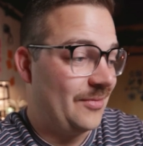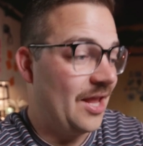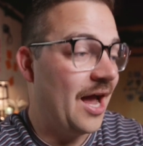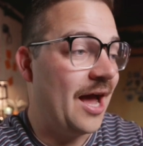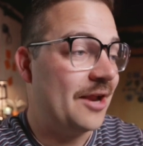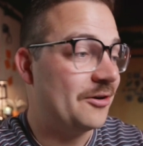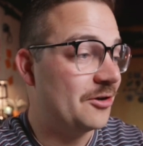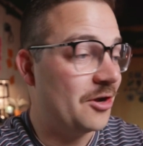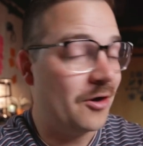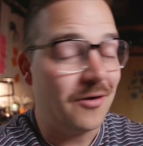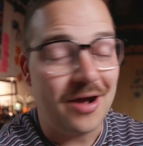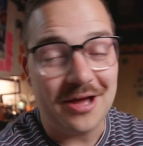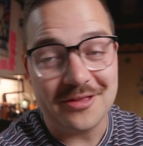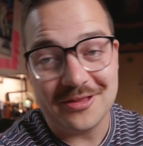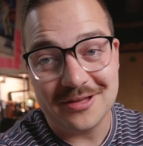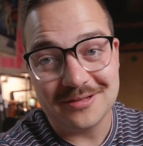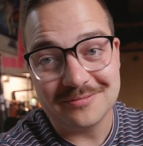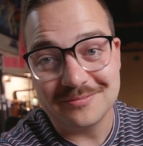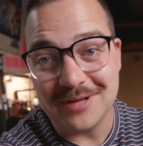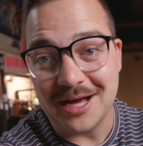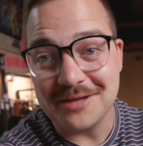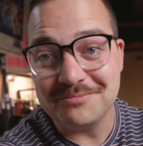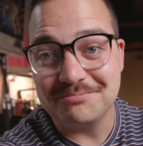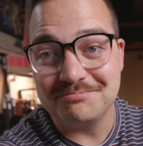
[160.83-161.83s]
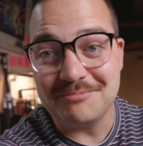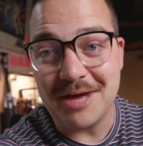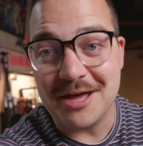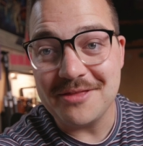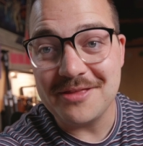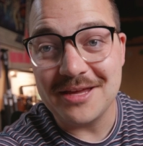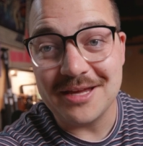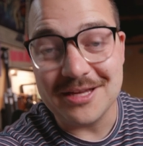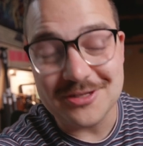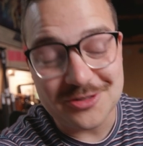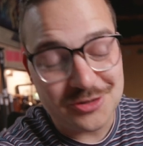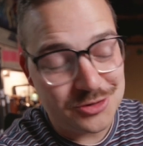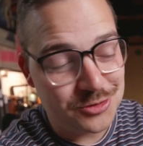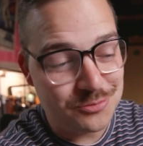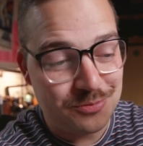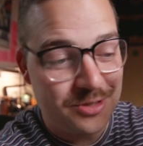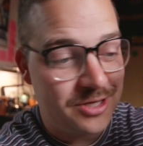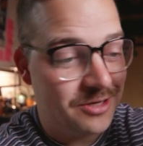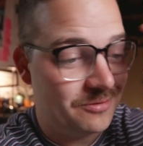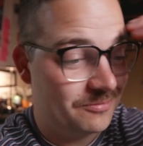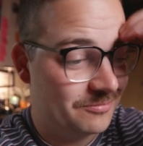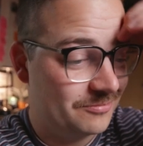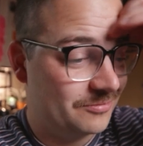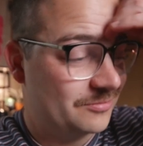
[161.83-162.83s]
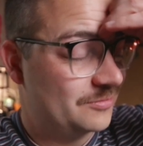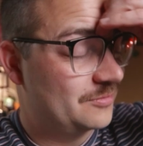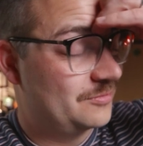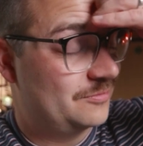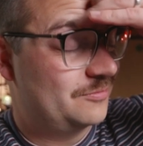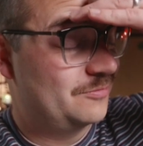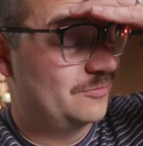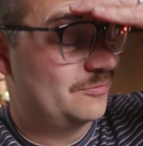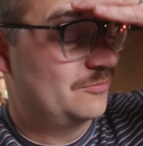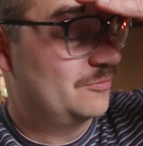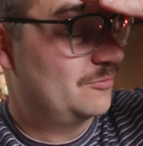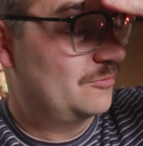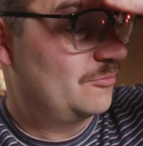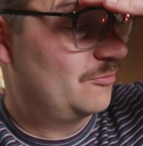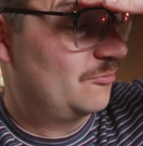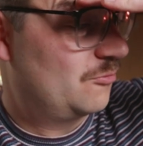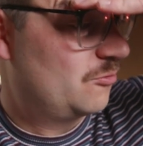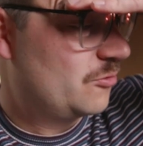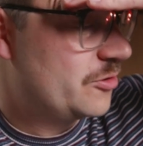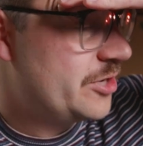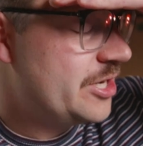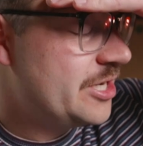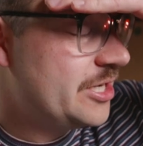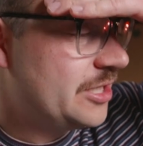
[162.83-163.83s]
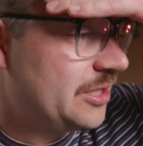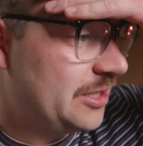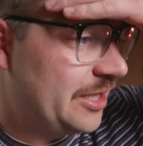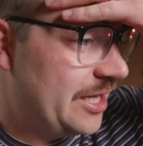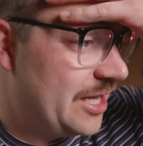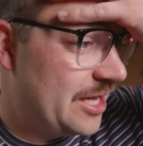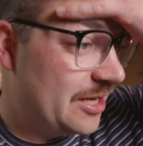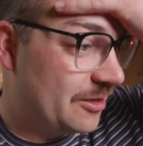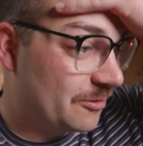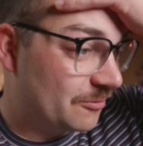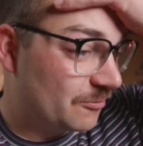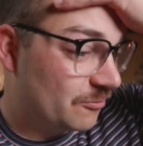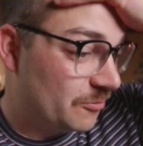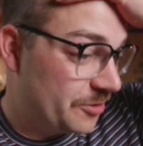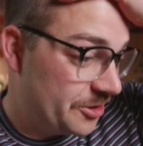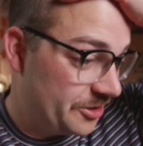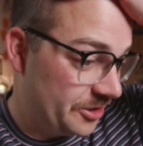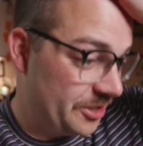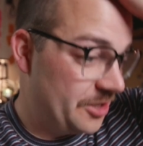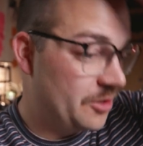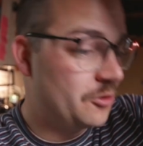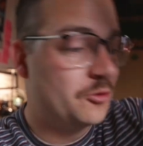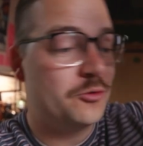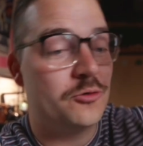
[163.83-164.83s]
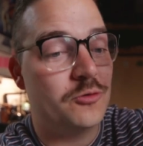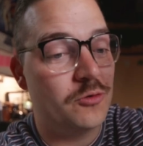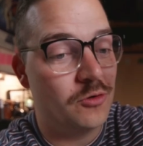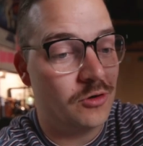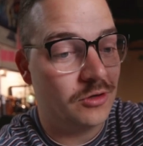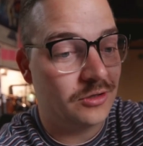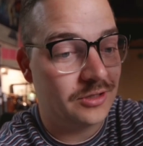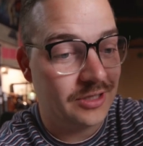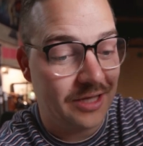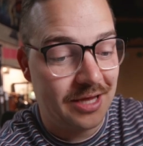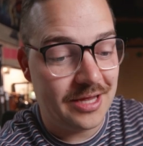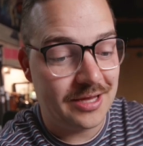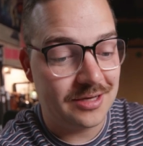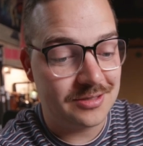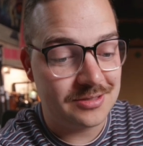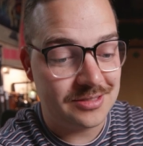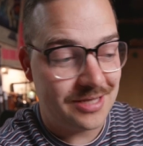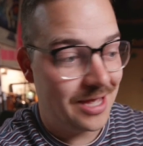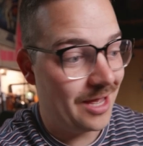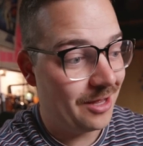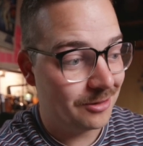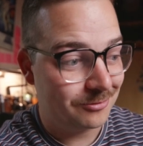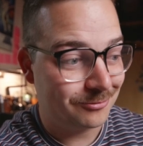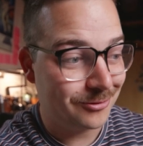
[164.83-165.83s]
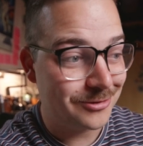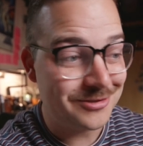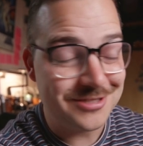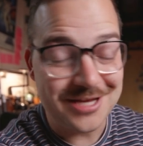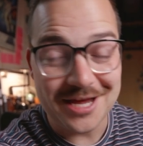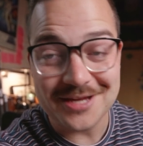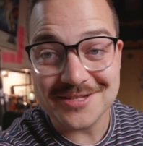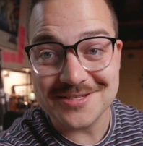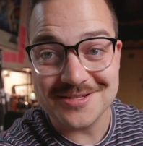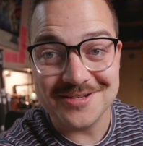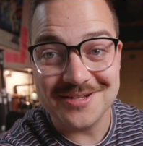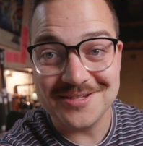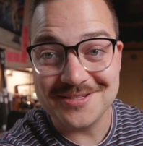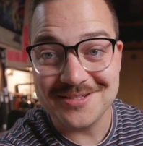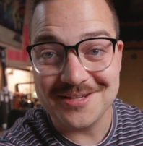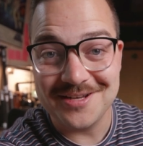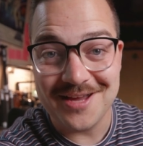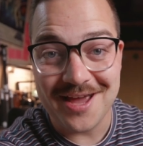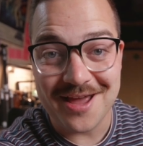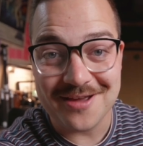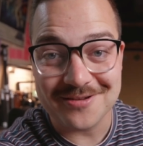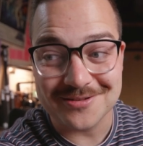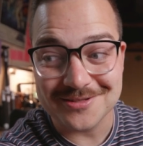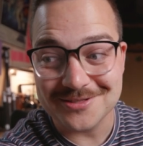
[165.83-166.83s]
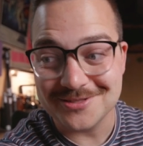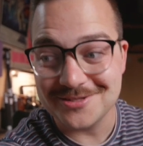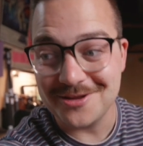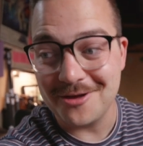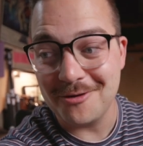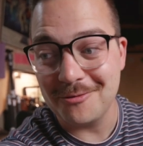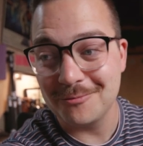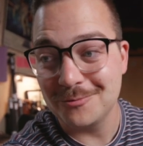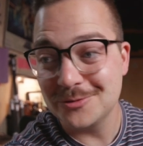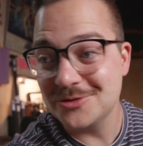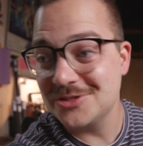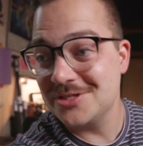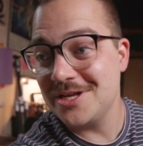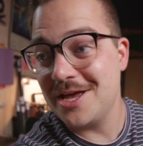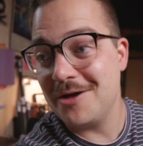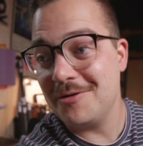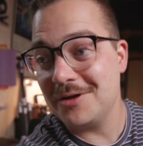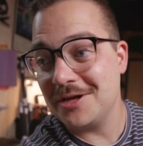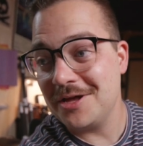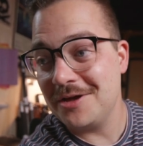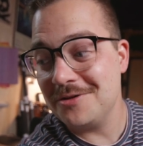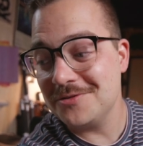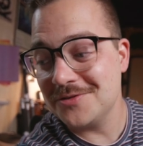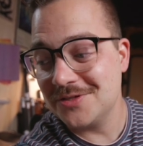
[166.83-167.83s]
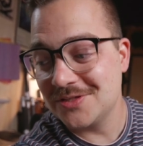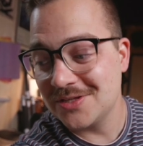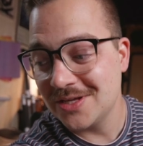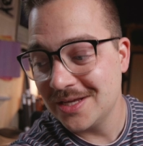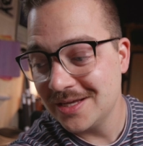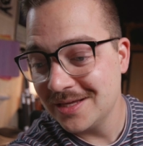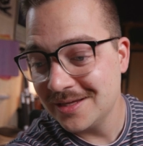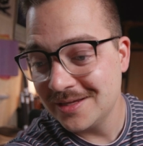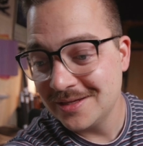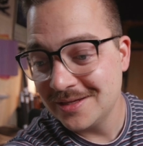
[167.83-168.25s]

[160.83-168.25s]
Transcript: I don't know. I think it should be really, really cool. And, yeah, we're testing it today. So, we'll see how it goes.